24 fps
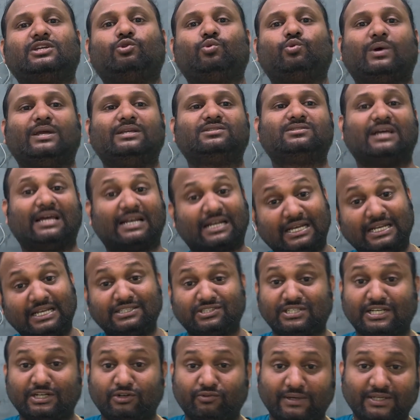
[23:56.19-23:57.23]
twice I
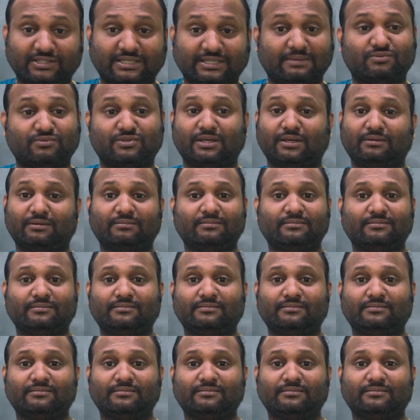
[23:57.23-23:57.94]
am saying.